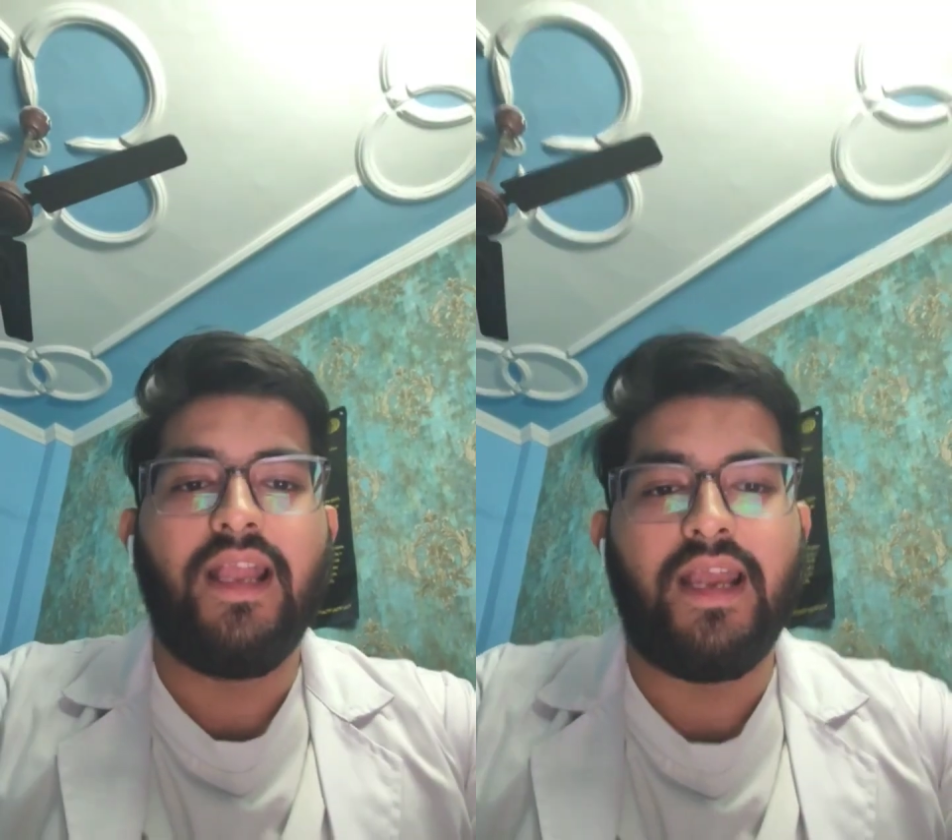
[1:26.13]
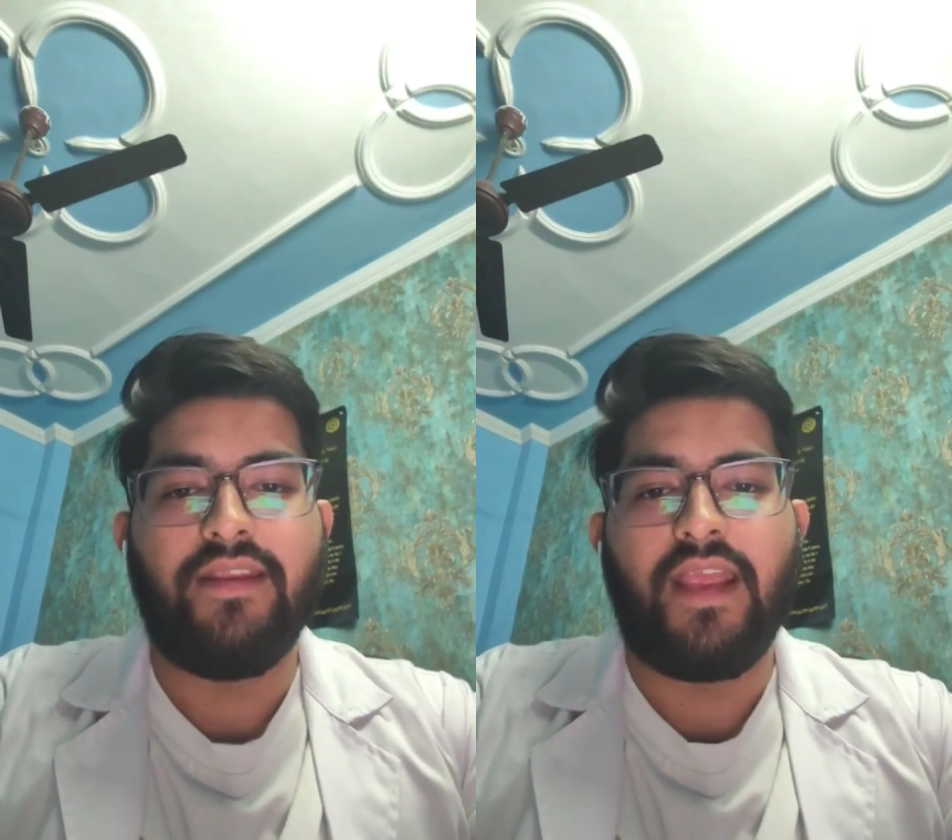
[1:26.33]

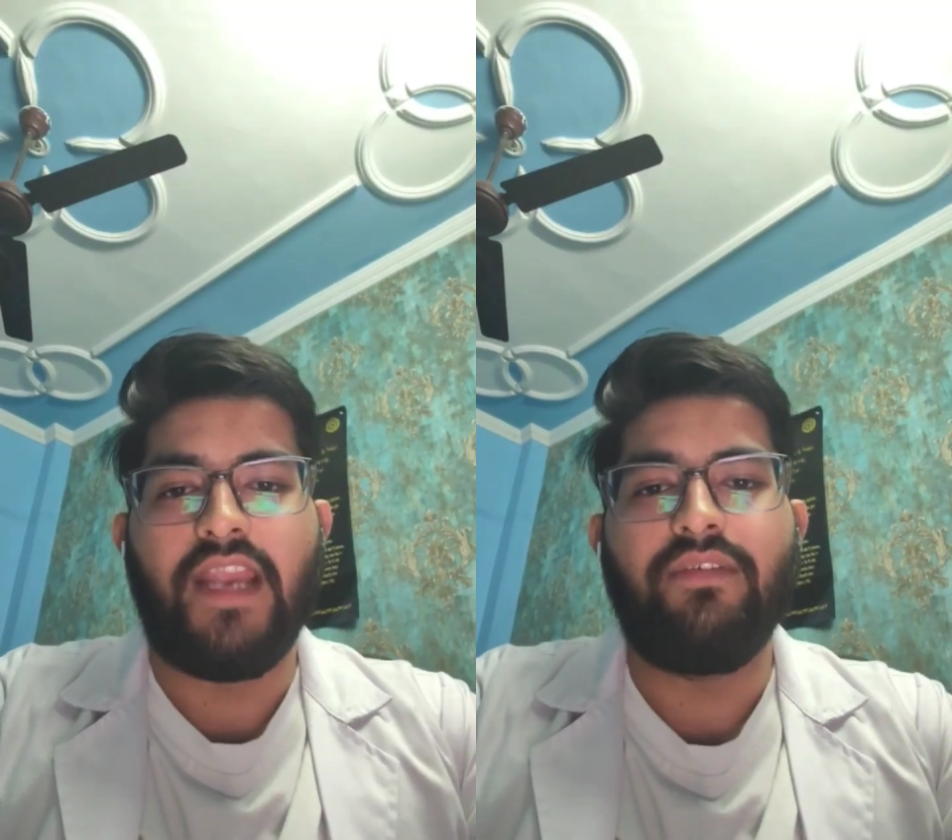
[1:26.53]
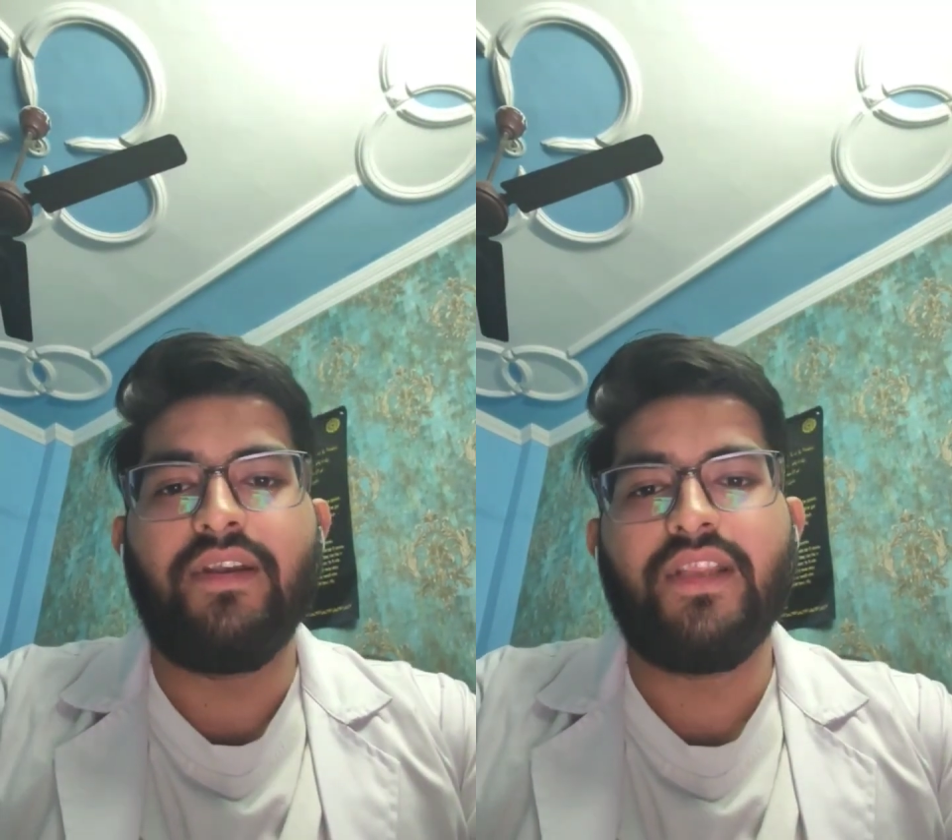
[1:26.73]
and
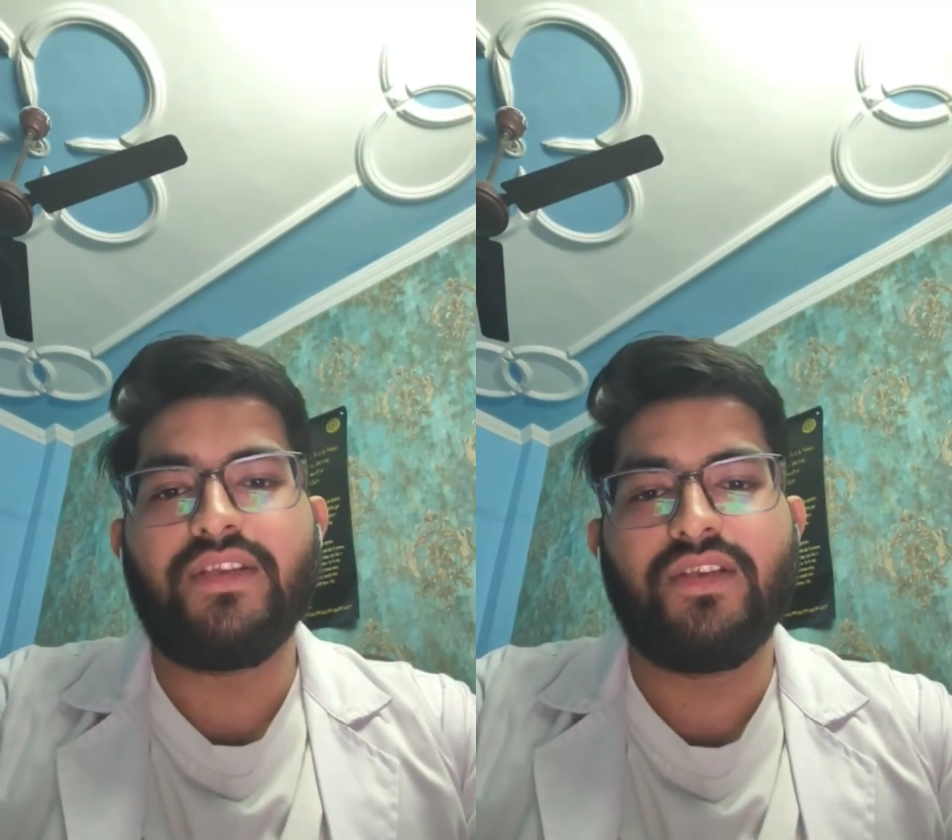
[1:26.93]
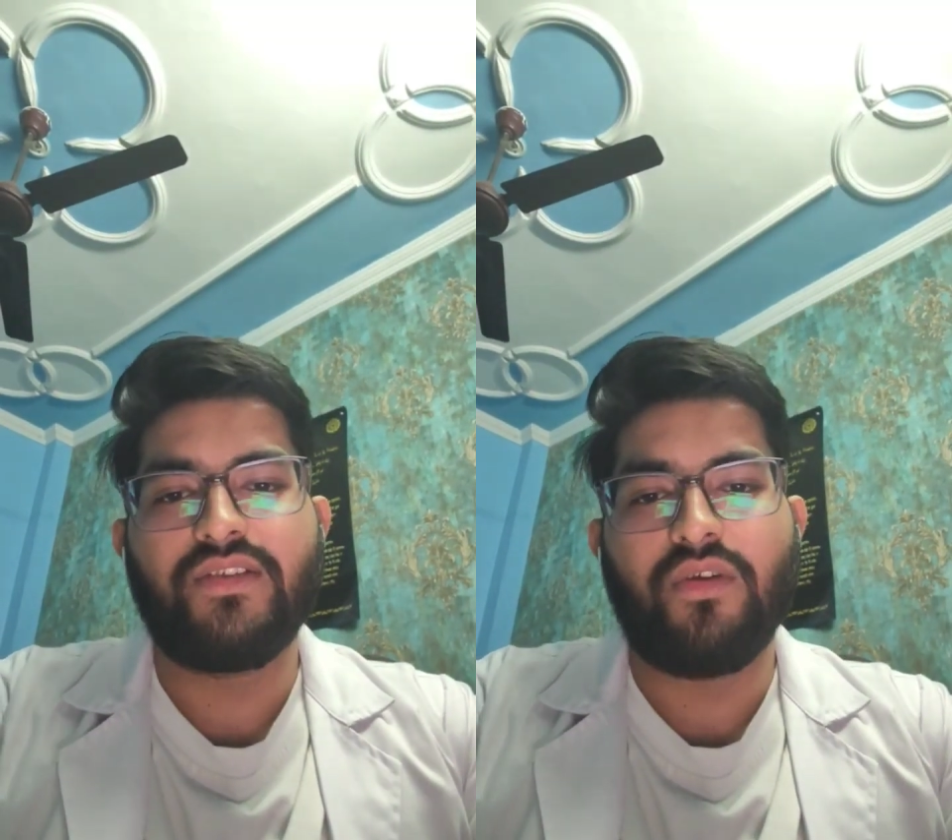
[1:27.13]

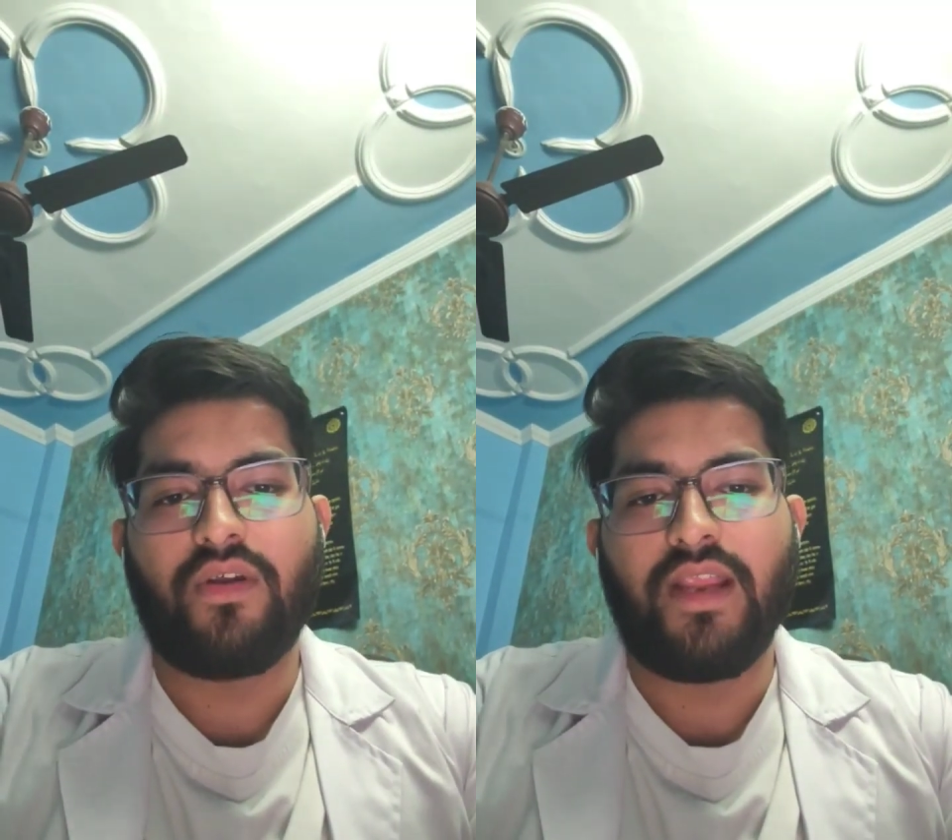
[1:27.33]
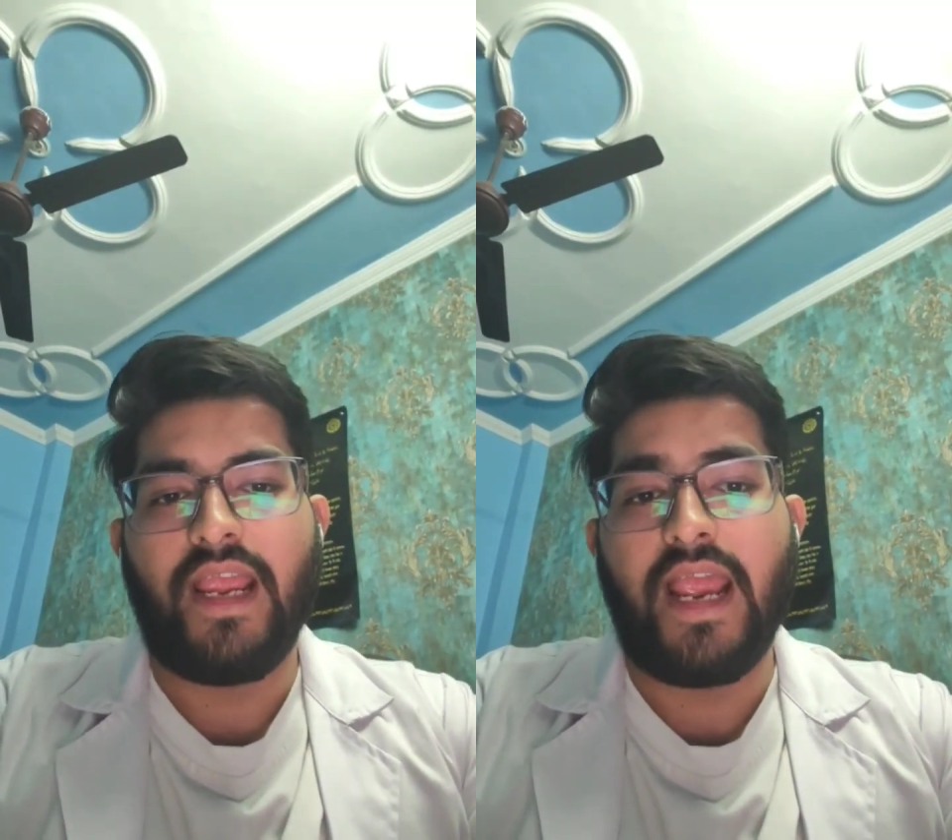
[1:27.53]
adventitious or